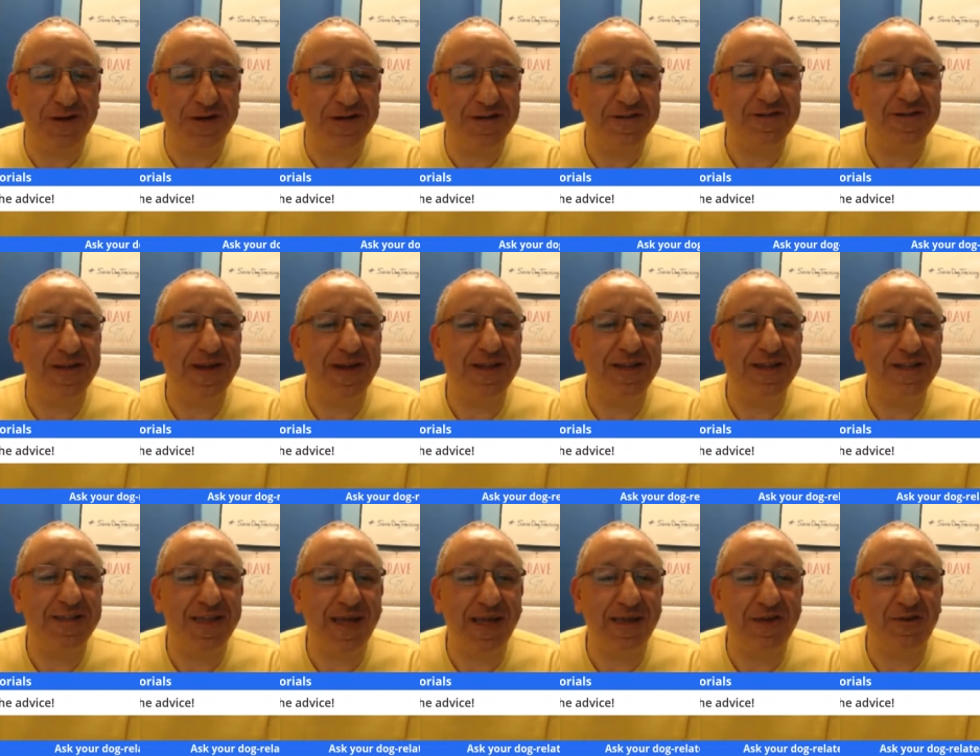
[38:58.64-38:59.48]
is saying
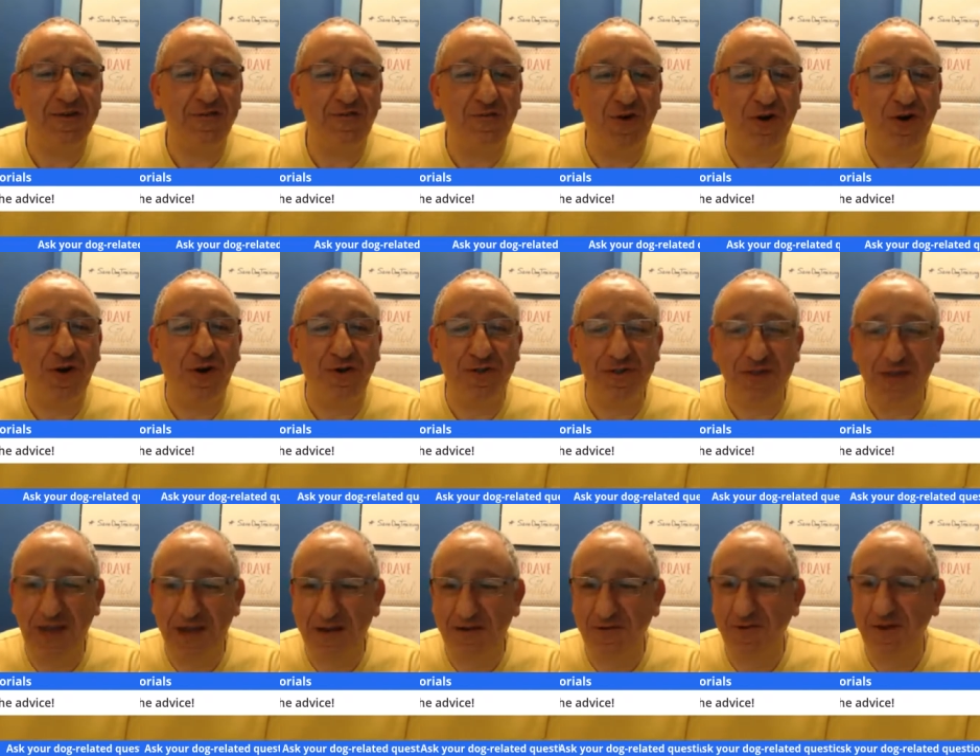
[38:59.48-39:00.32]
thank you for all the
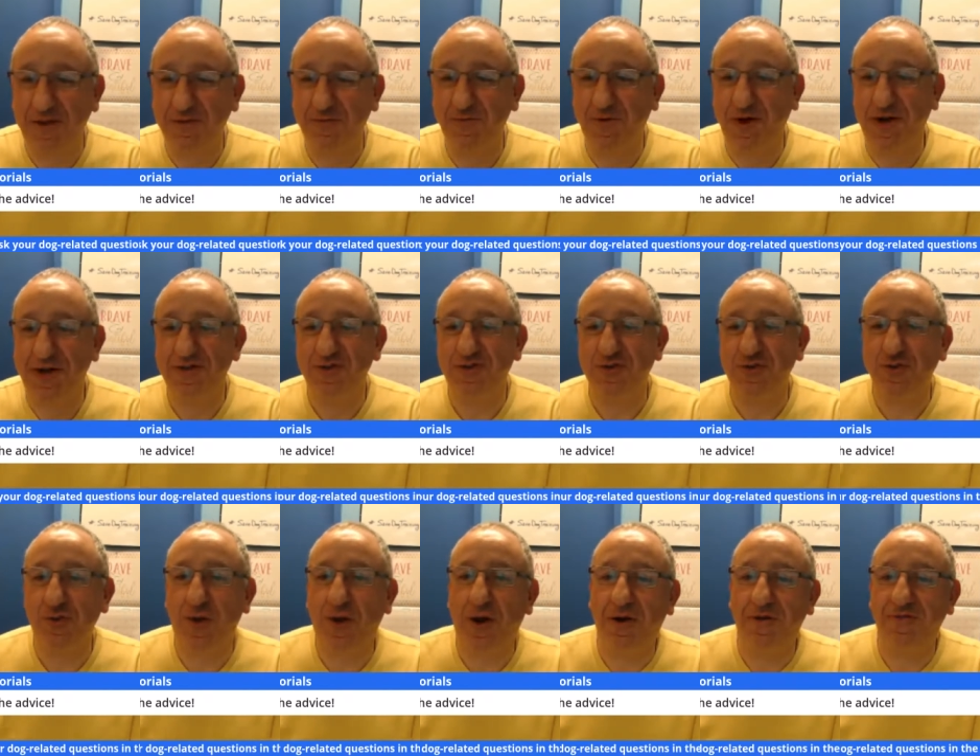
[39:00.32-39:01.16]
advice.
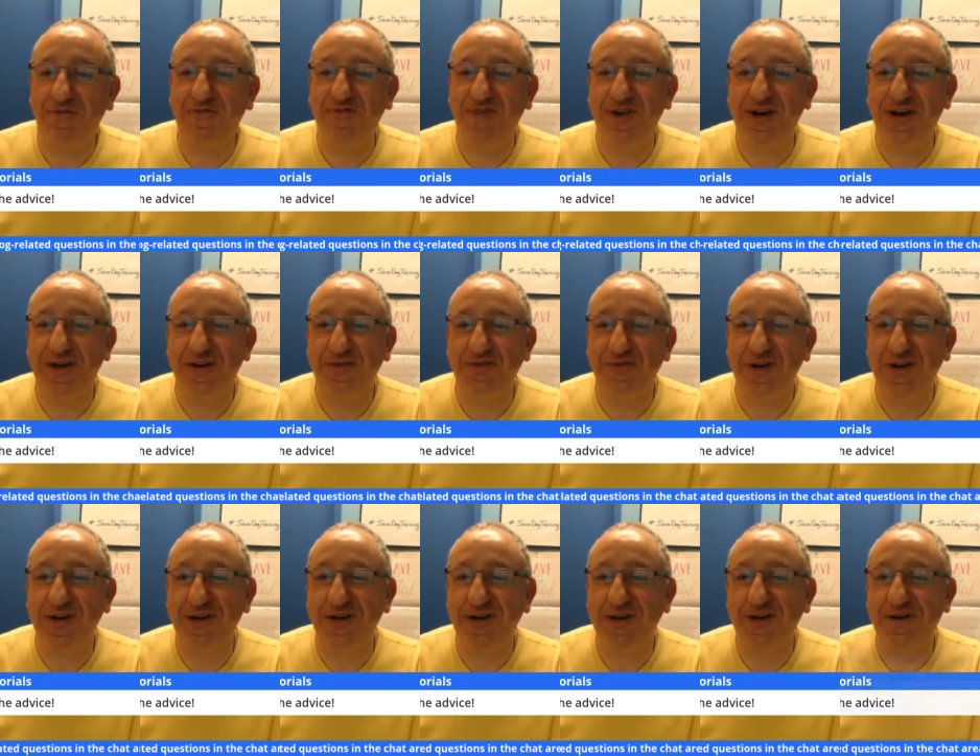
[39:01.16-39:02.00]
You are very
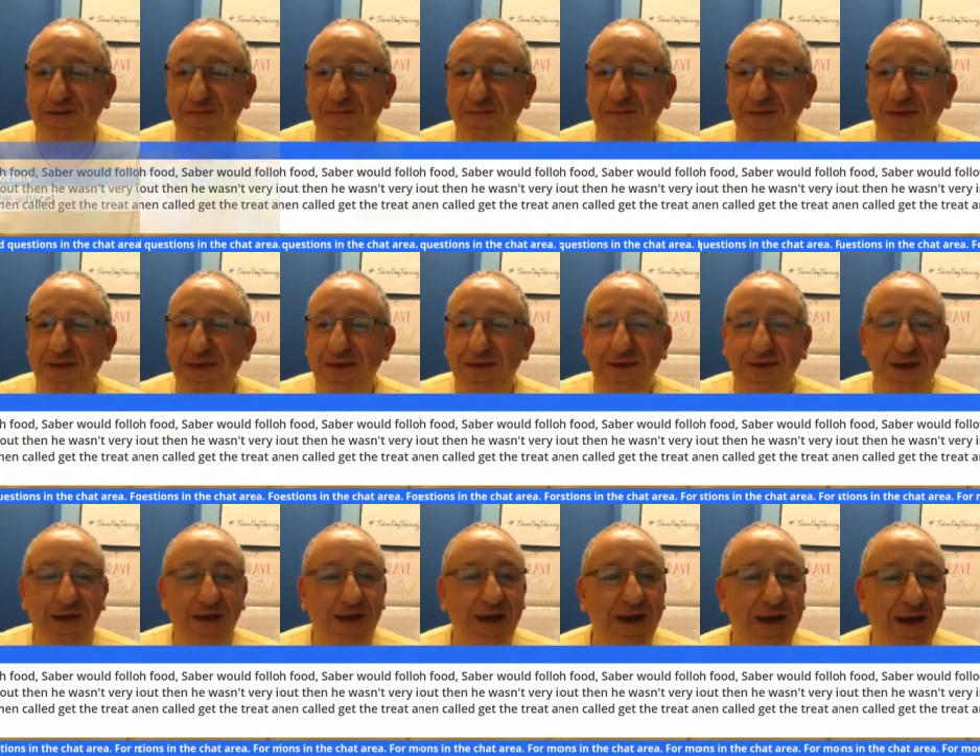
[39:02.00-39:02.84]
welcome.
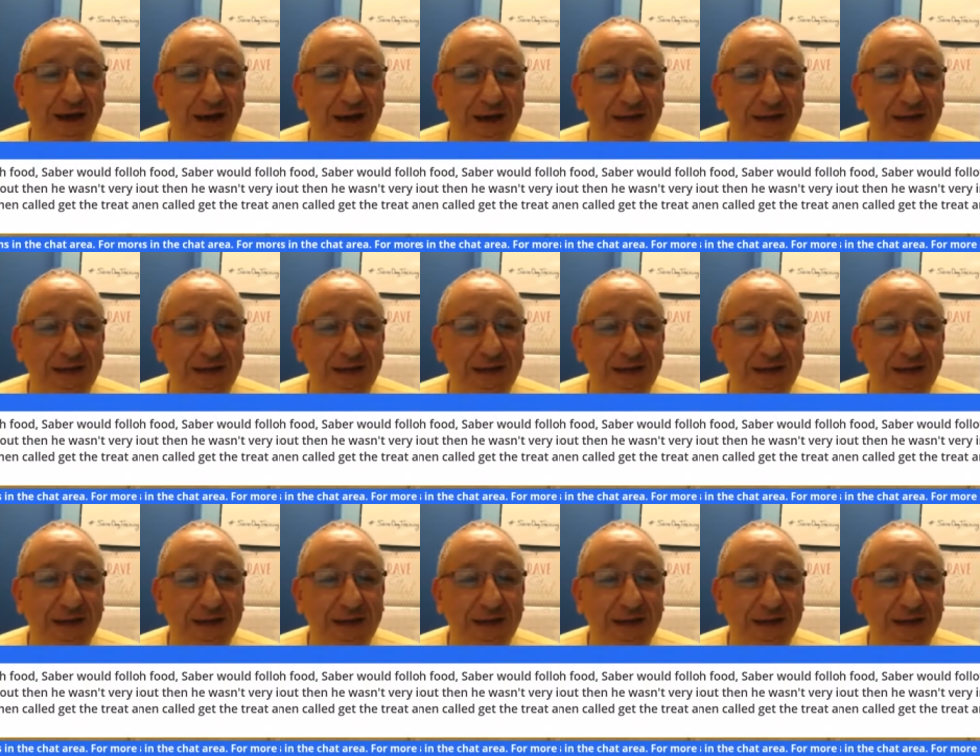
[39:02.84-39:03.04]
Uh,